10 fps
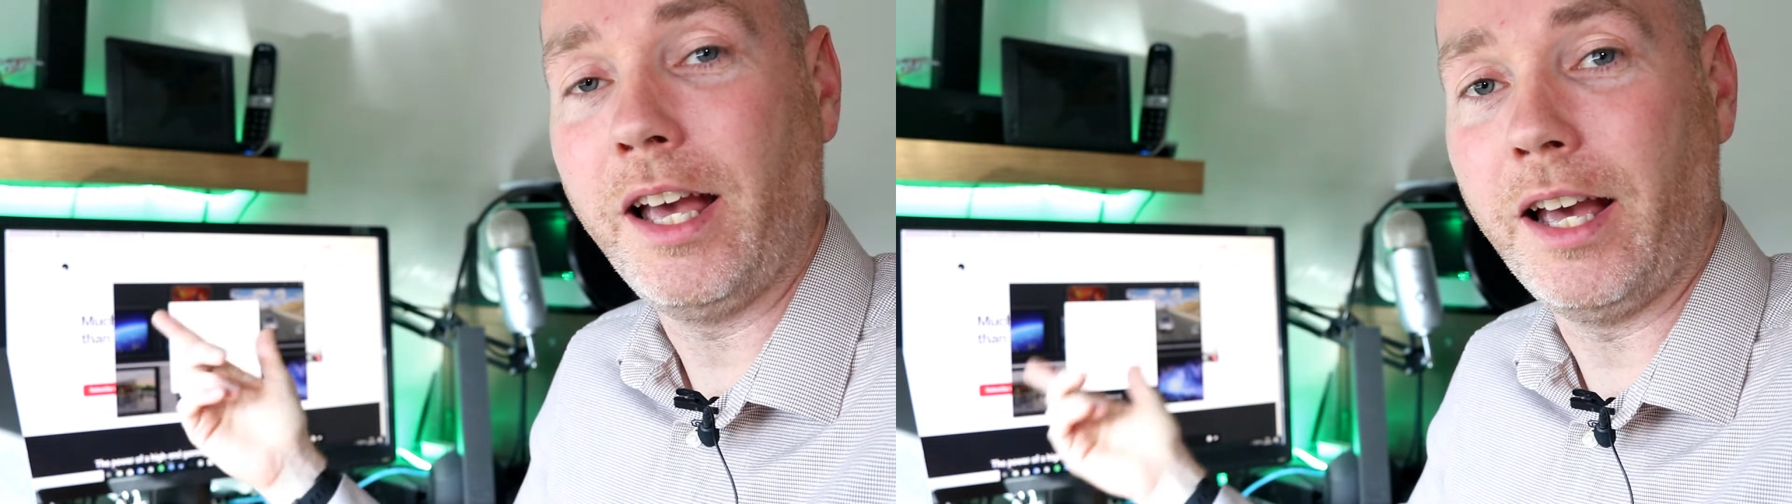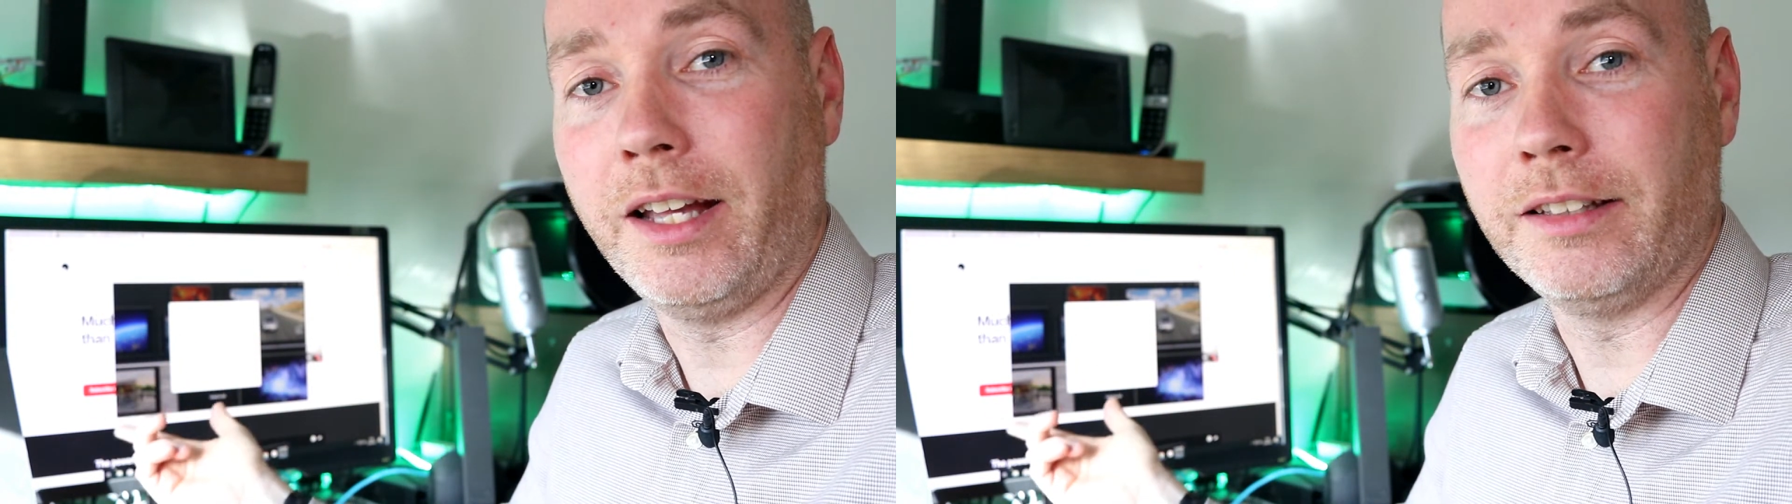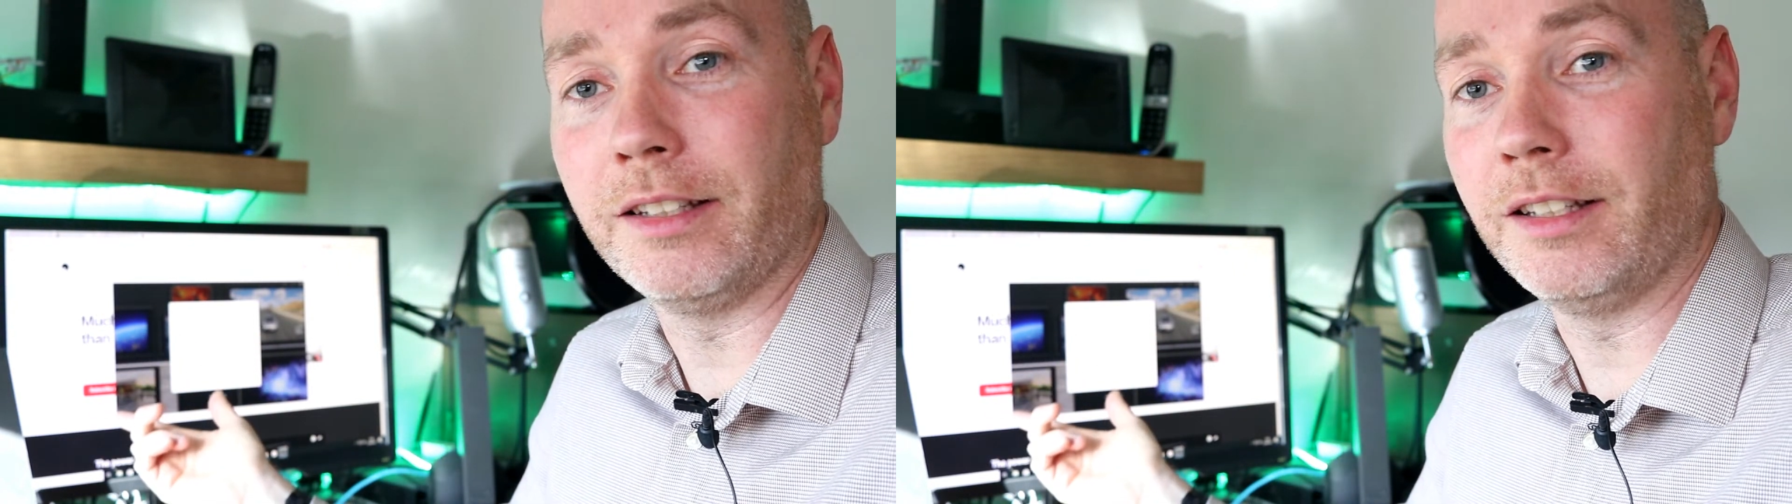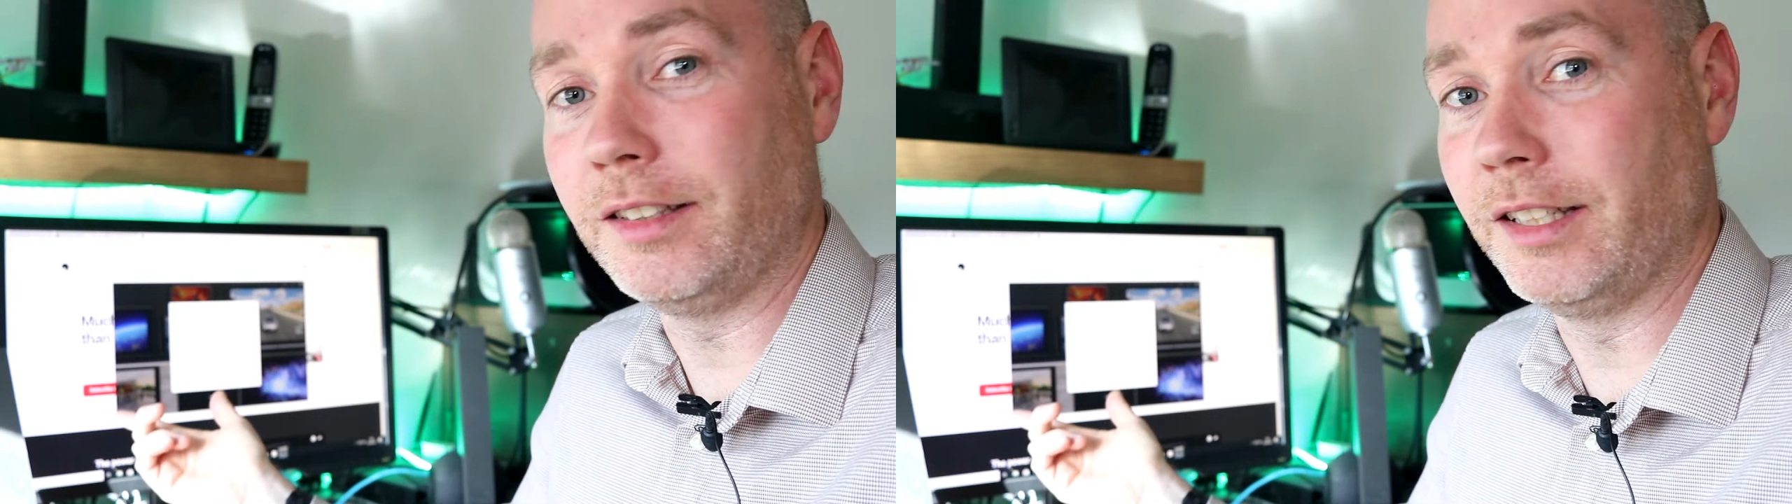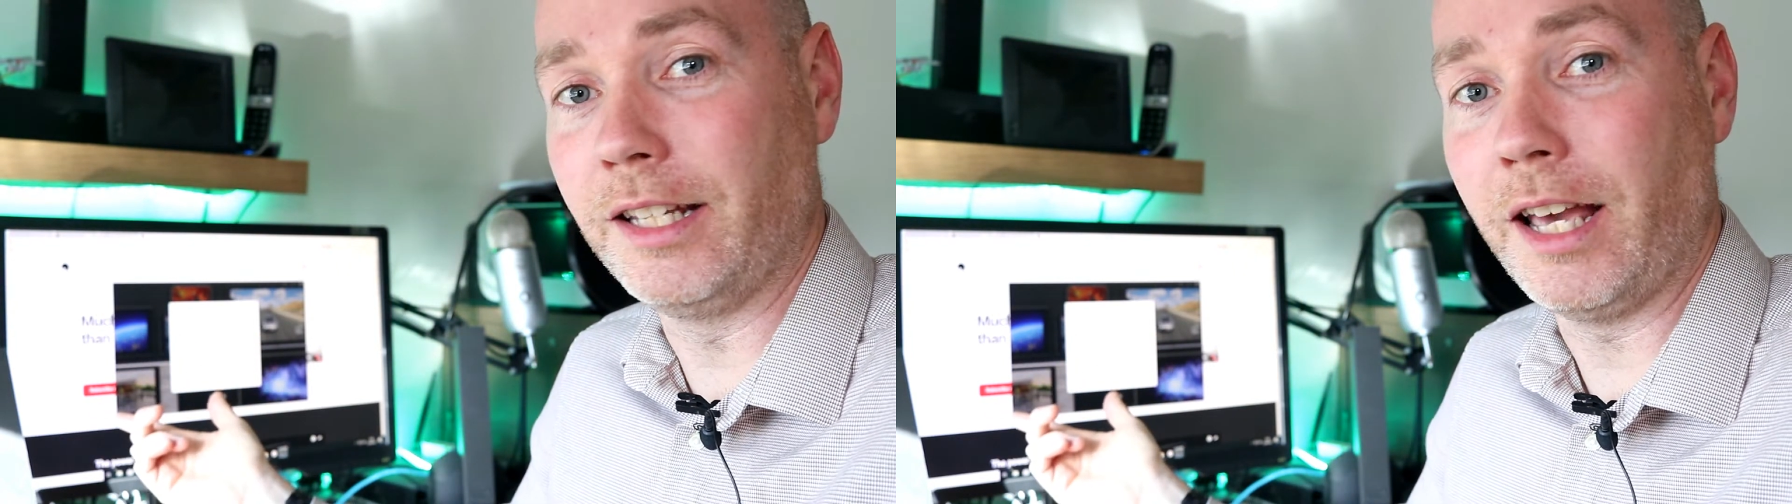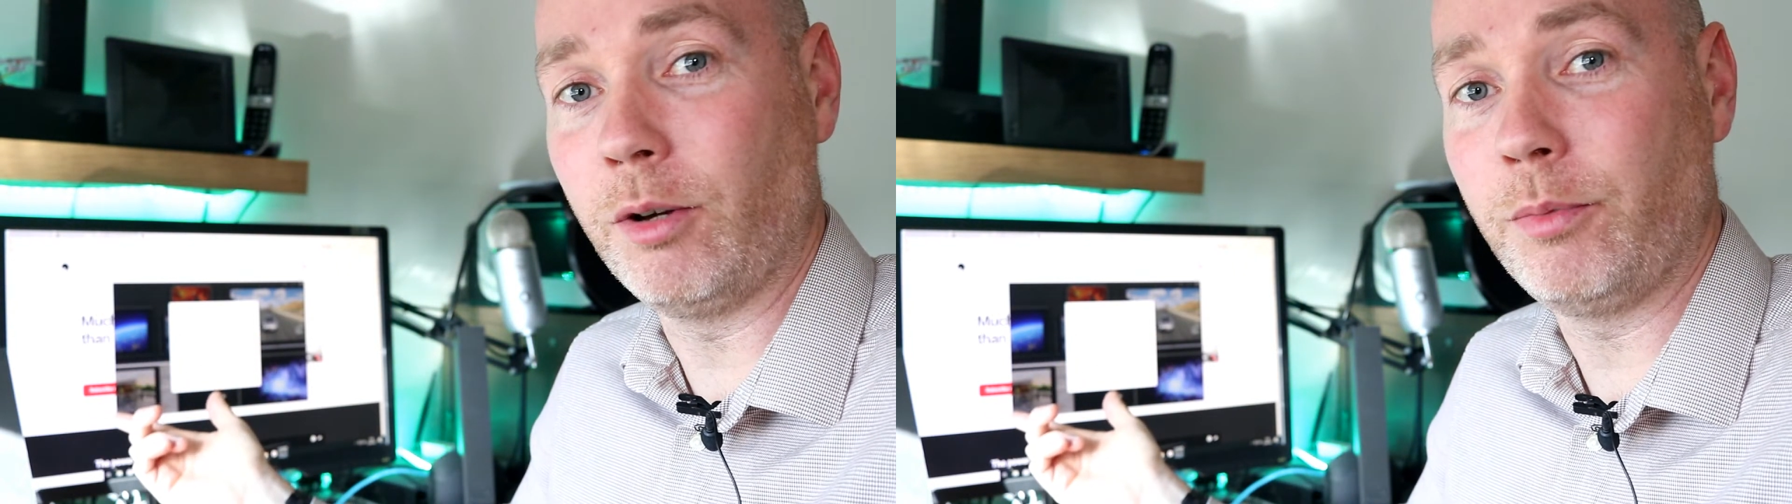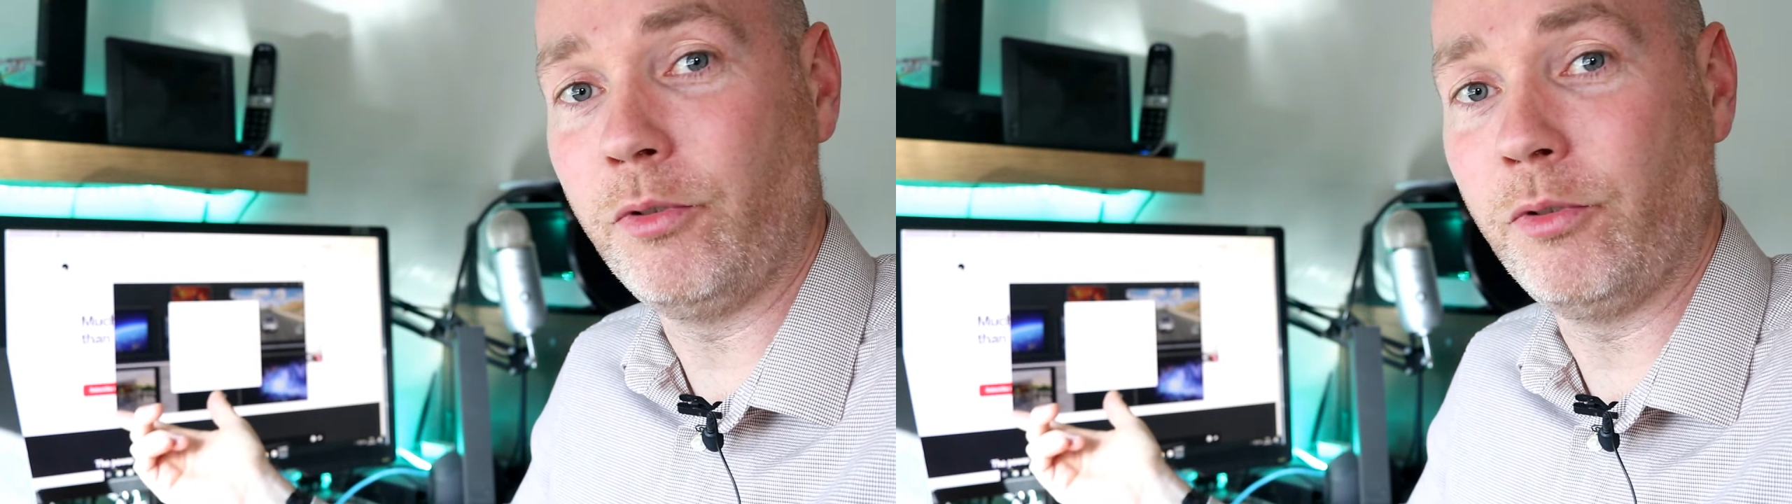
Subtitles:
and see how it